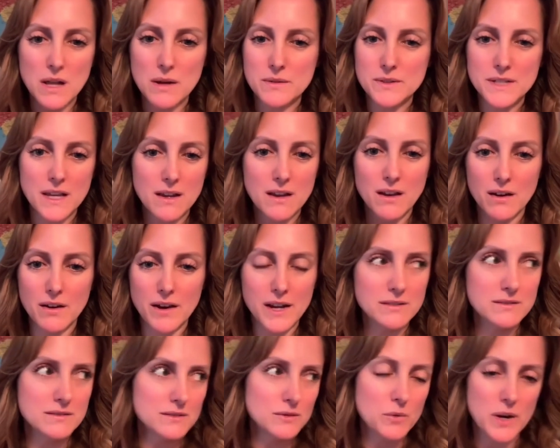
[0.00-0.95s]
I was like, all
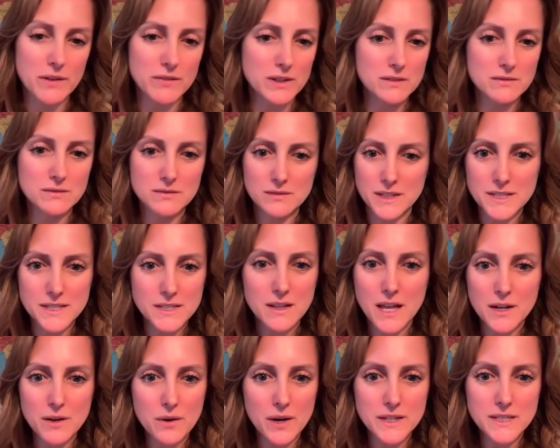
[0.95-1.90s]
right, whatever. I still
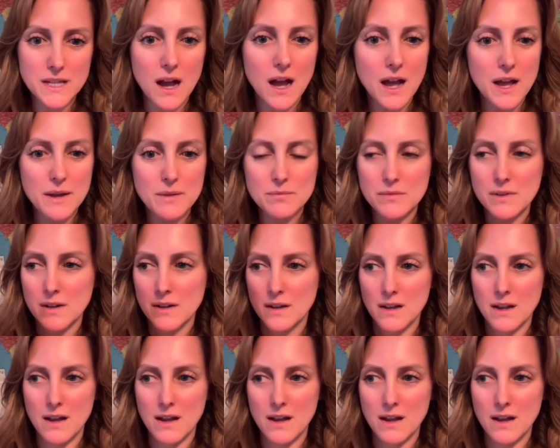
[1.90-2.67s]
had a great time.